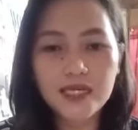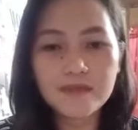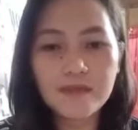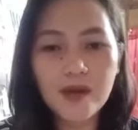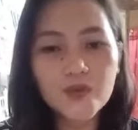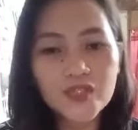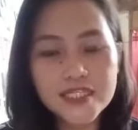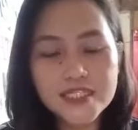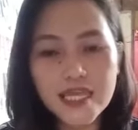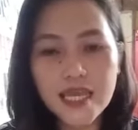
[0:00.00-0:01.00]
Walang iba
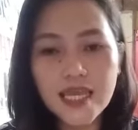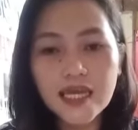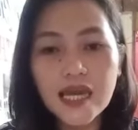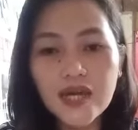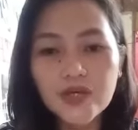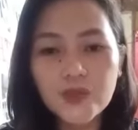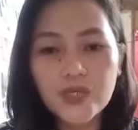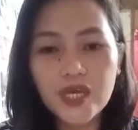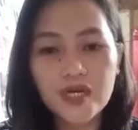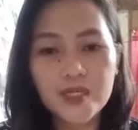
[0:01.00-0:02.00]
kundi si
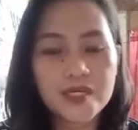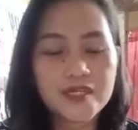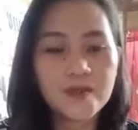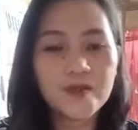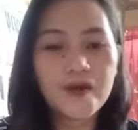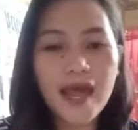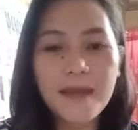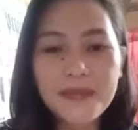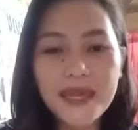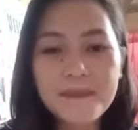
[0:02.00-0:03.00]
Kuya Cardo.
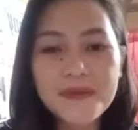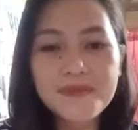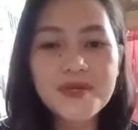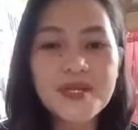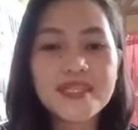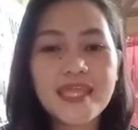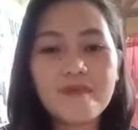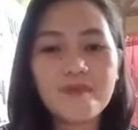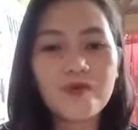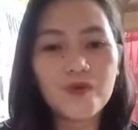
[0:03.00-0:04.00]
Happy
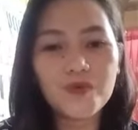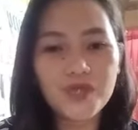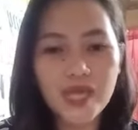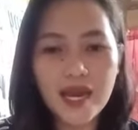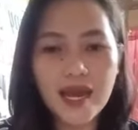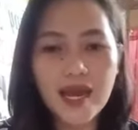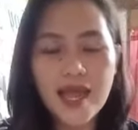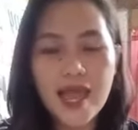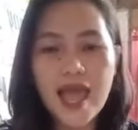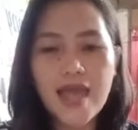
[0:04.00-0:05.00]
birthday po kuya.
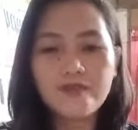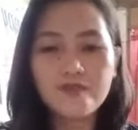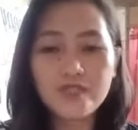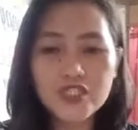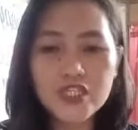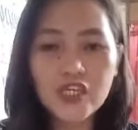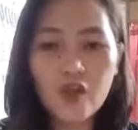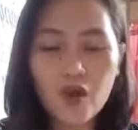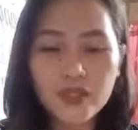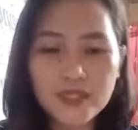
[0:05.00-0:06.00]
And wishing
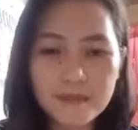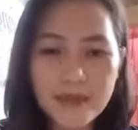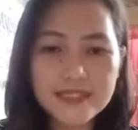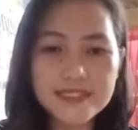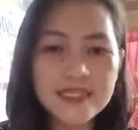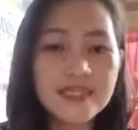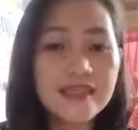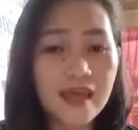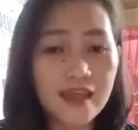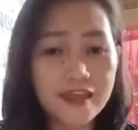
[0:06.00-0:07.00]
you all the best
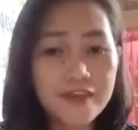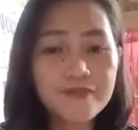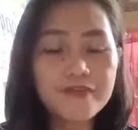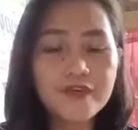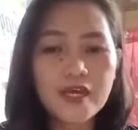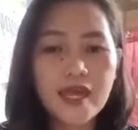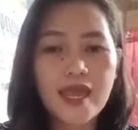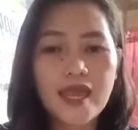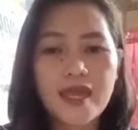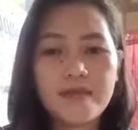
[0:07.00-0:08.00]
in life.
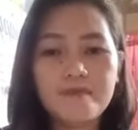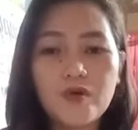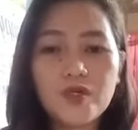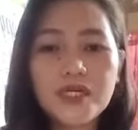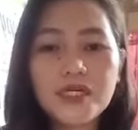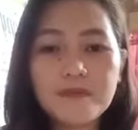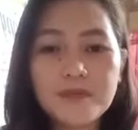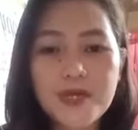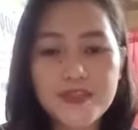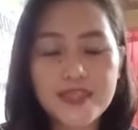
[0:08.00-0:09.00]
And more
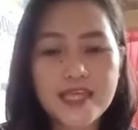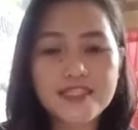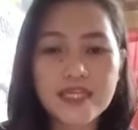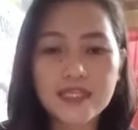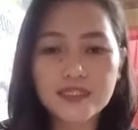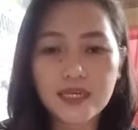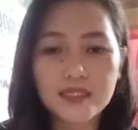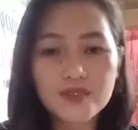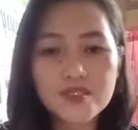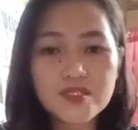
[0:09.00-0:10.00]
birthdays and
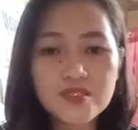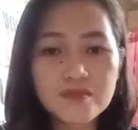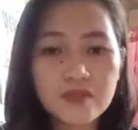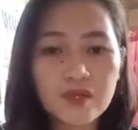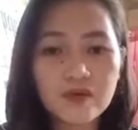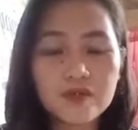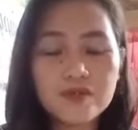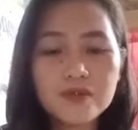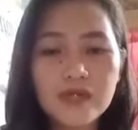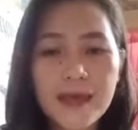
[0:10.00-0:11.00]
candles to
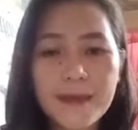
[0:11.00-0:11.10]
blow.